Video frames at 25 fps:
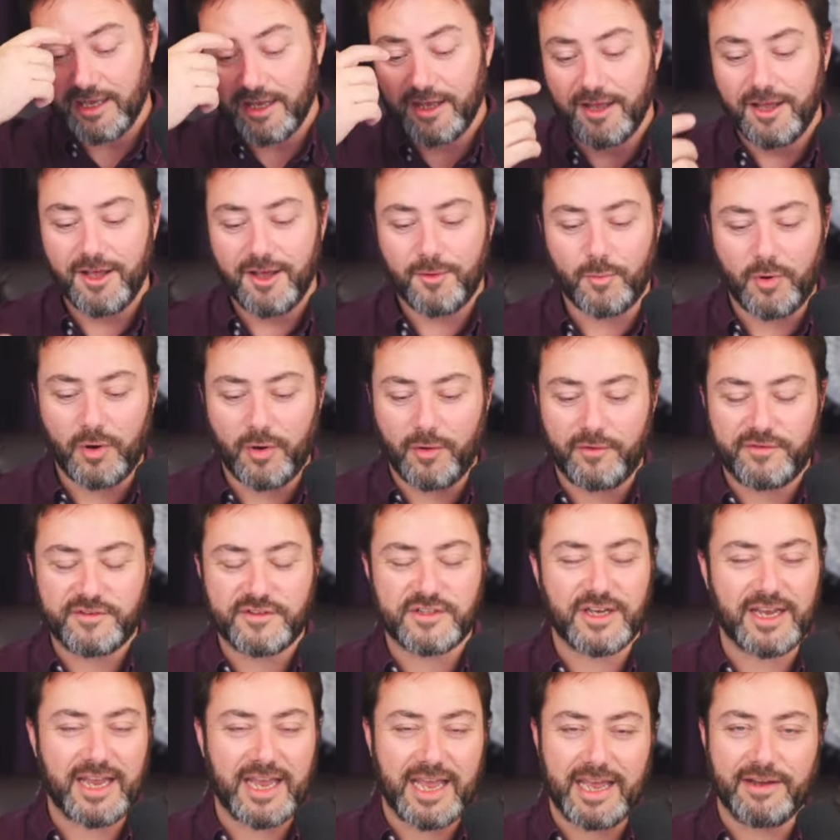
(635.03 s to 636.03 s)
My wife was
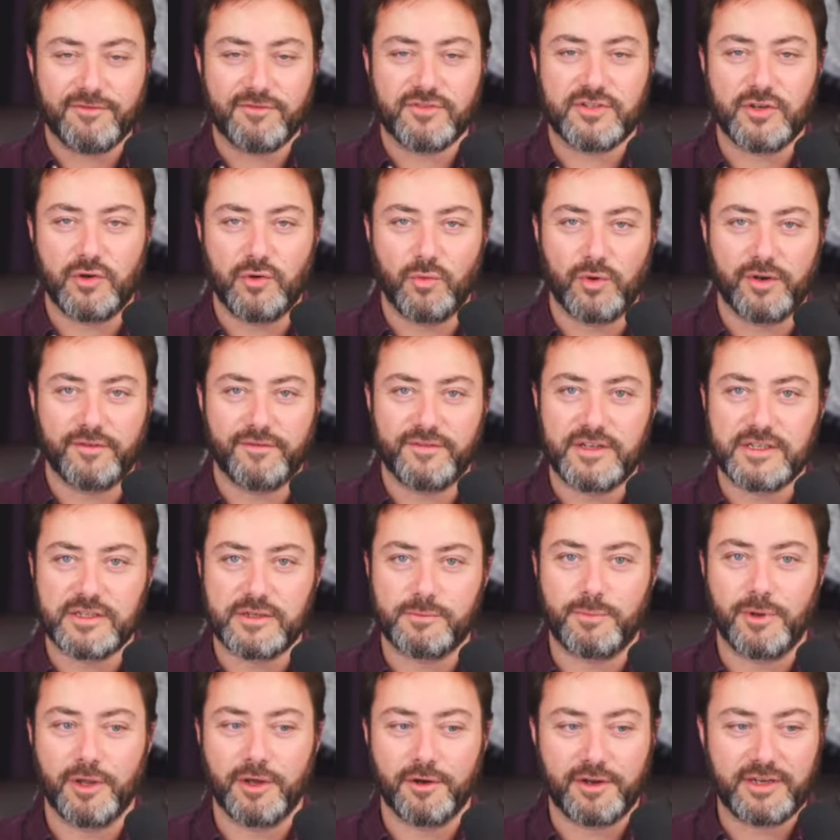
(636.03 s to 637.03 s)
like, every single one of these is
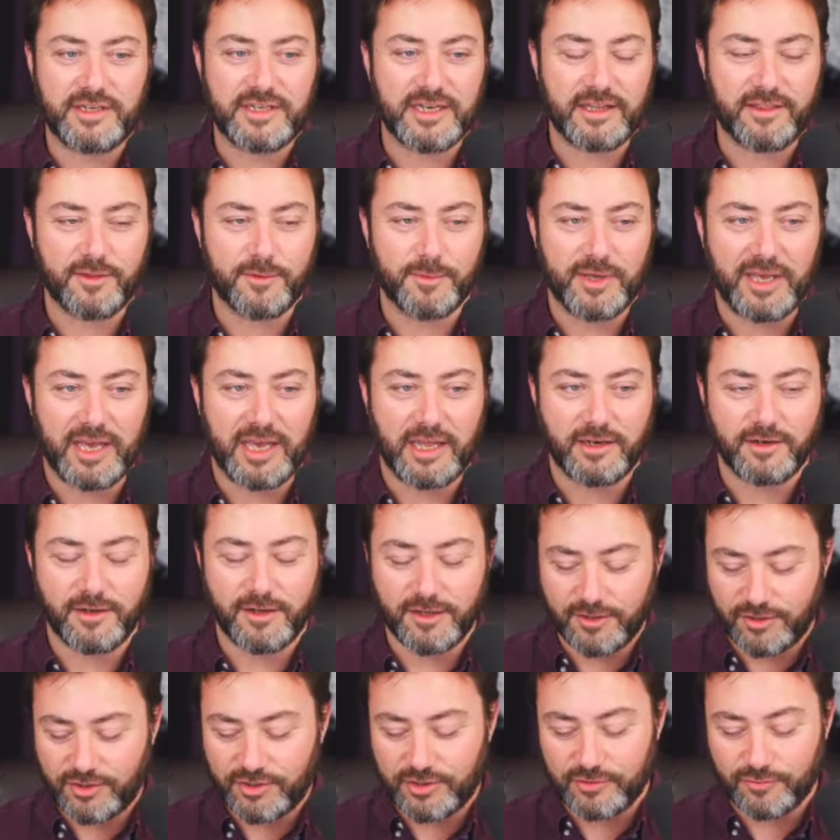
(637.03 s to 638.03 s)
blurry, take them again.
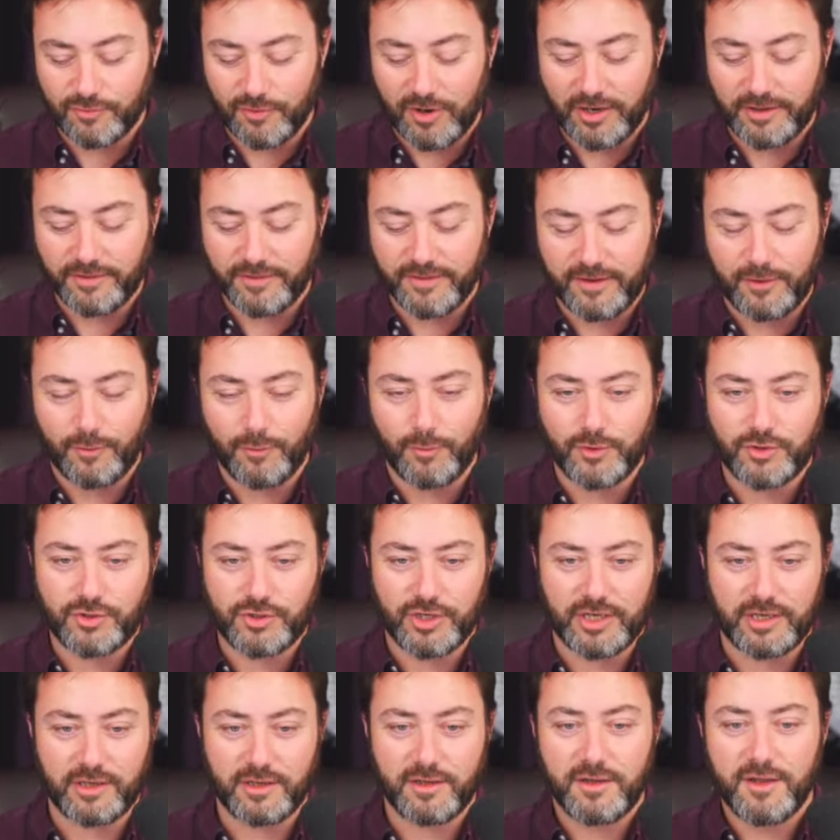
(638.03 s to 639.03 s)
And she's right, they all
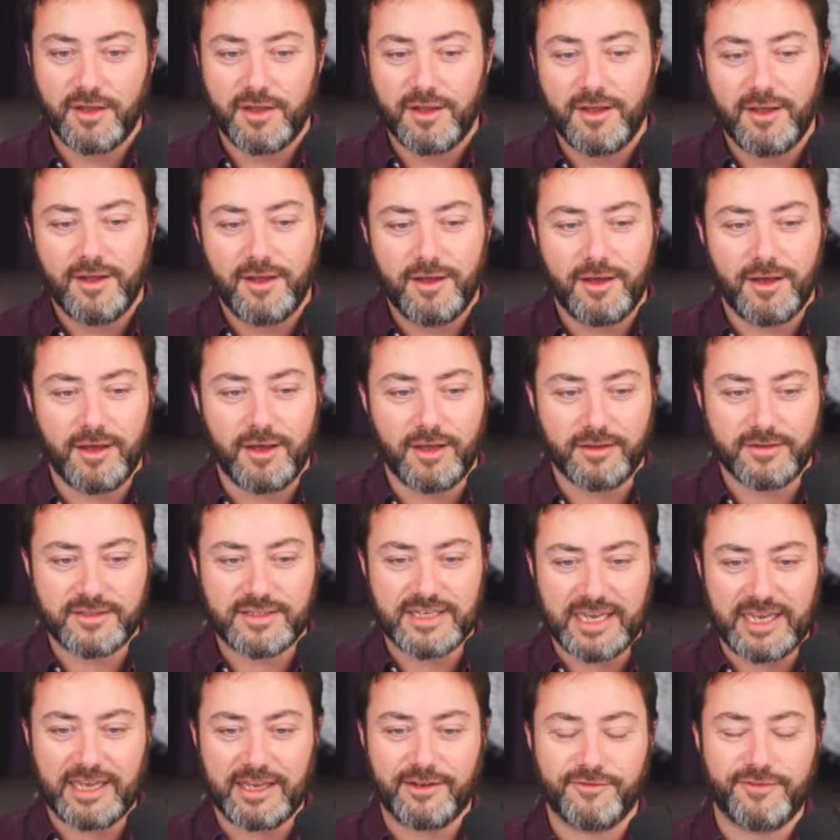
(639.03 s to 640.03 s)
shit.
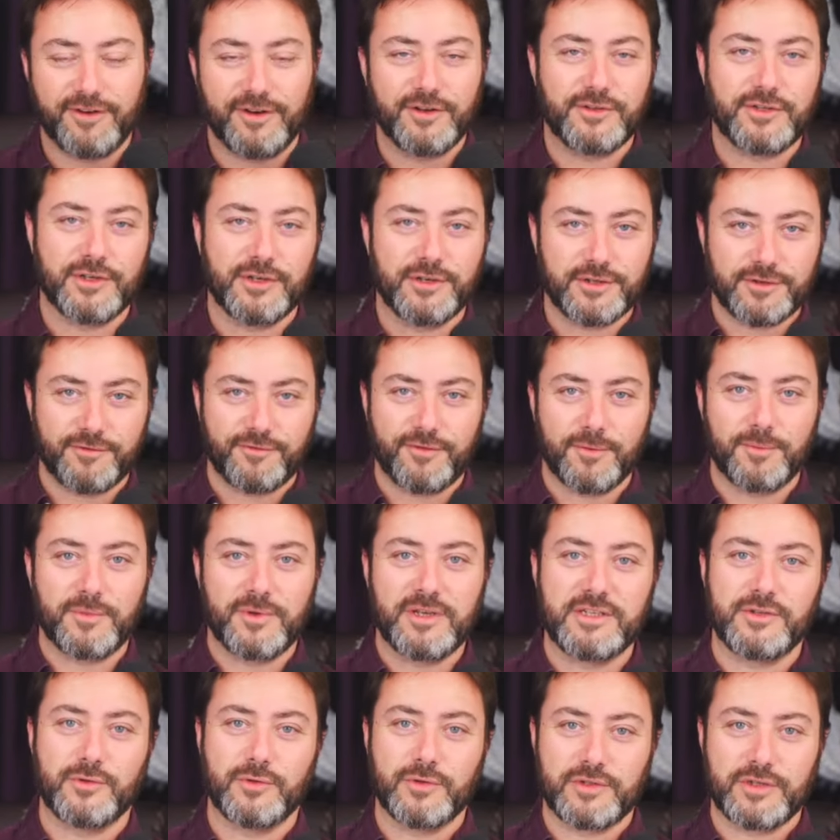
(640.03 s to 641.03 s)
Taking photos of them
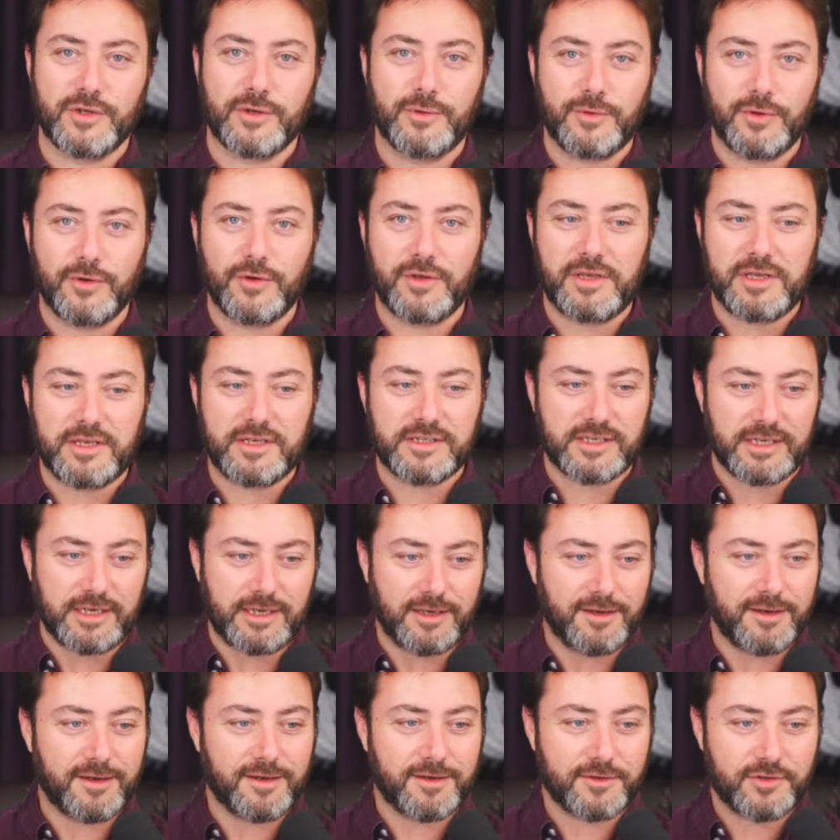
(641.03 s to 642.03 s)
is also not easy,
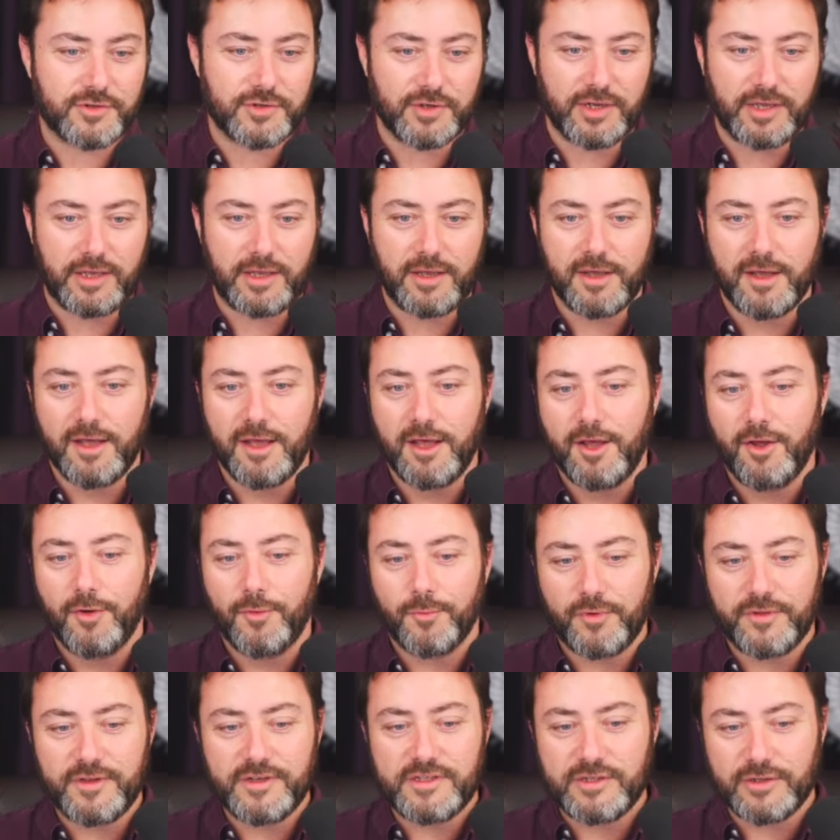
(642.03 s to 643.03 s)
actually.
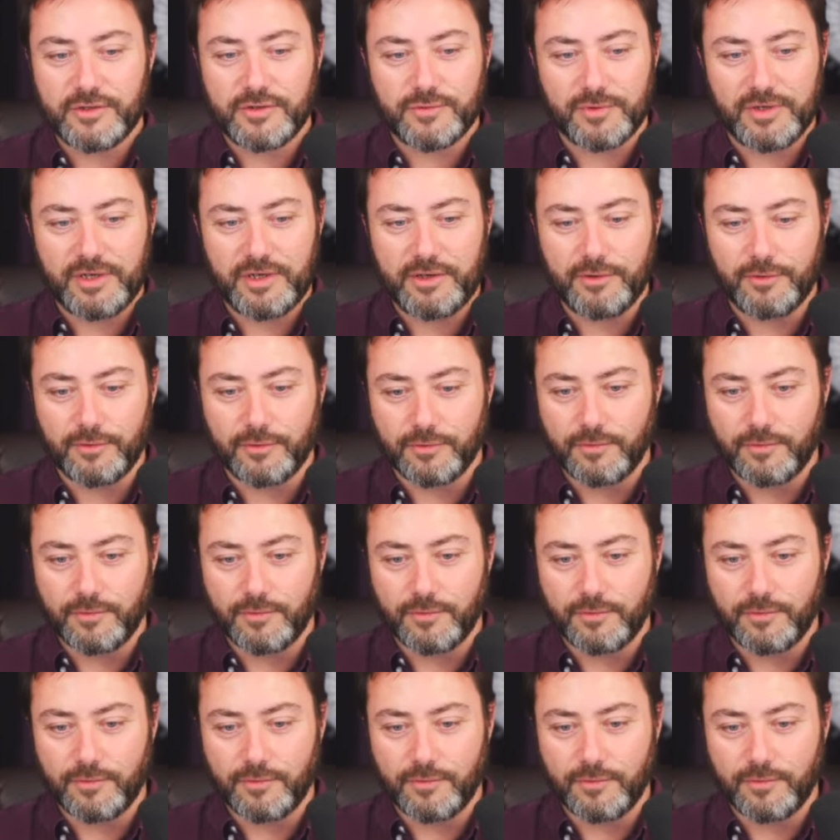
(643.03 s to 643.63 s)
But this looks really cool.